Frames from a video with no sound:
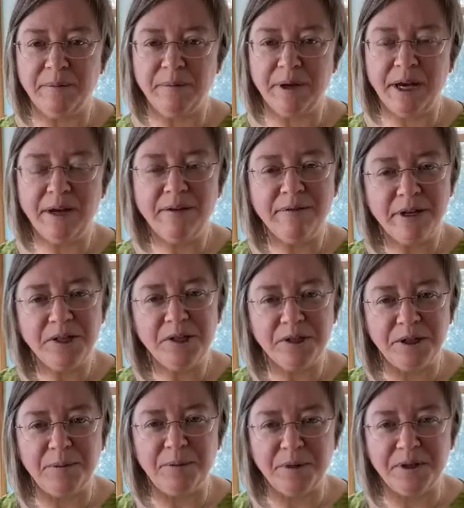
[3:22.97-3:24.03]
and
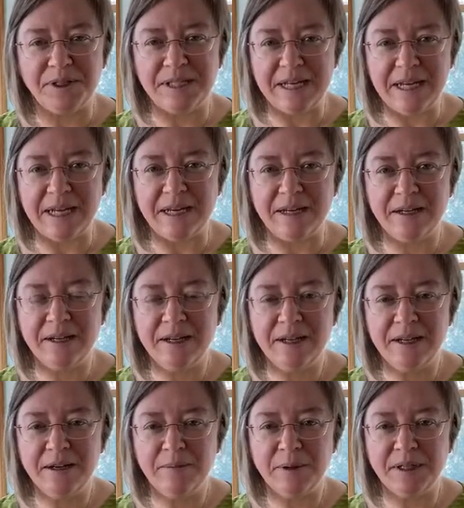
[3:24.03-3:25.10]
eventually proceed,
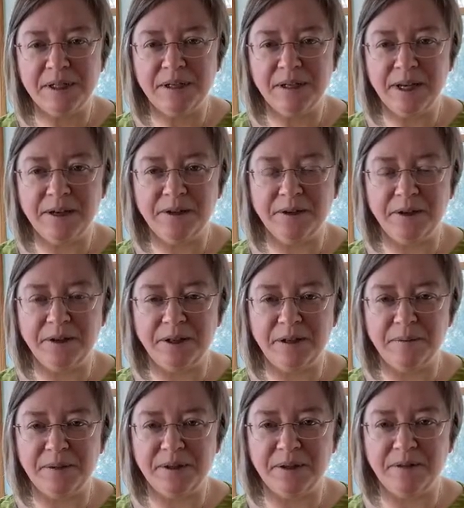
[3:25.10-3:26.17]
but to linger in the
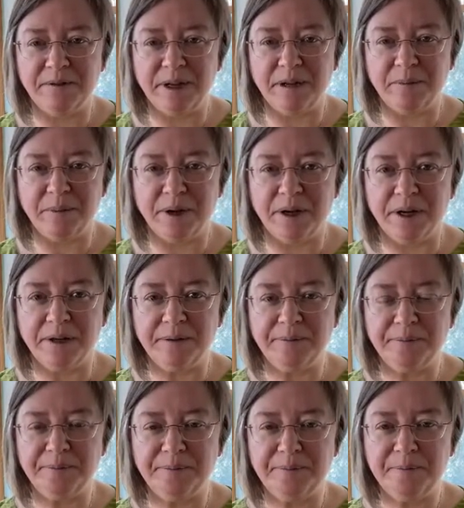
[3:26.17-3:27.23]
observing part.
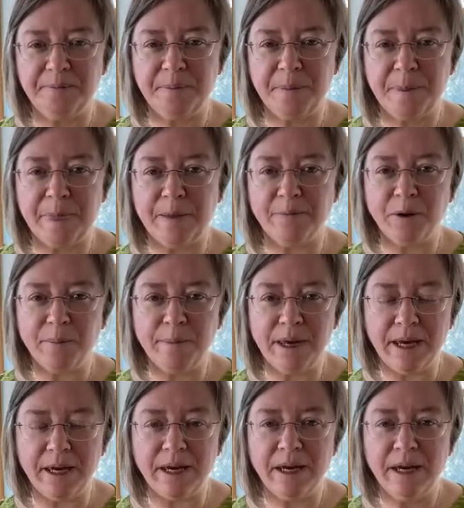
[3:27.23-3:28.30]
For
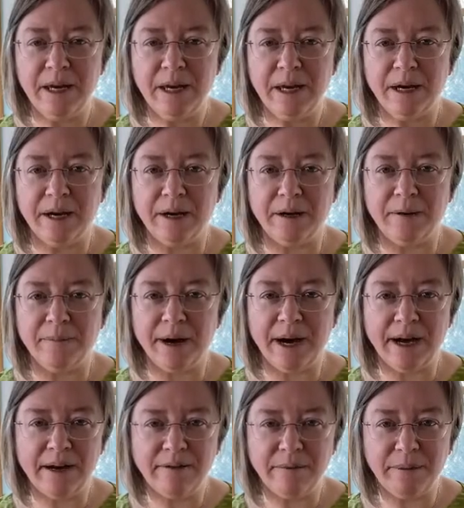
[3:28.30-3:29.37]
me,
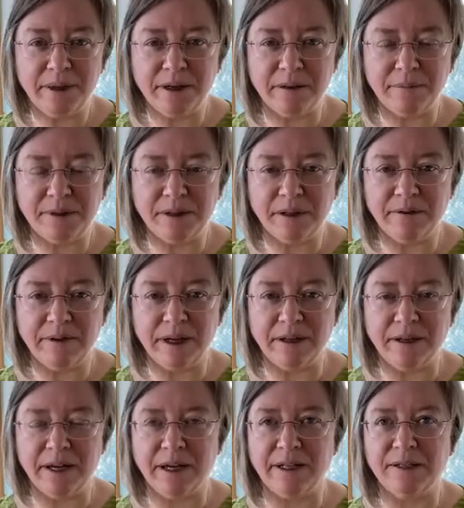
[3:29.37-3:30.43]
I've been
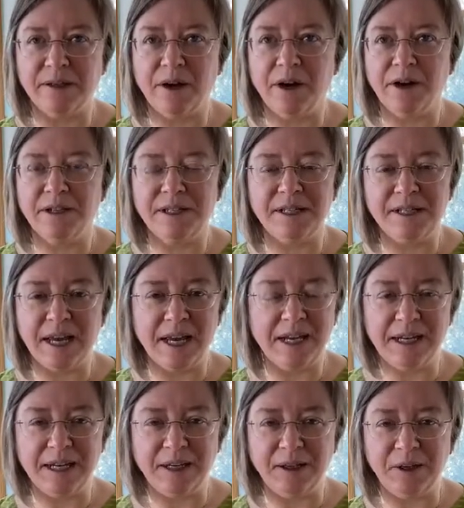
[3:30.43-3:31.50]
observing that it's hard to
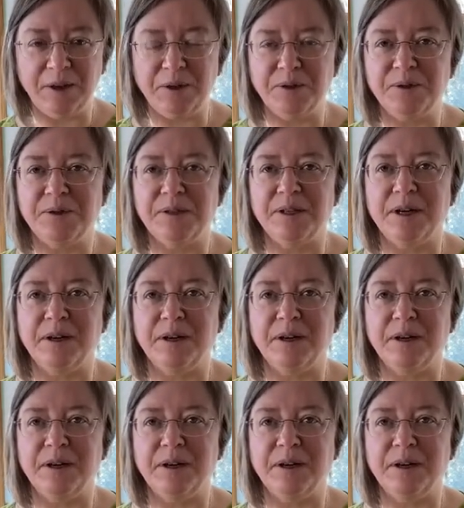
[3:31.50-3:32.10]
take in news.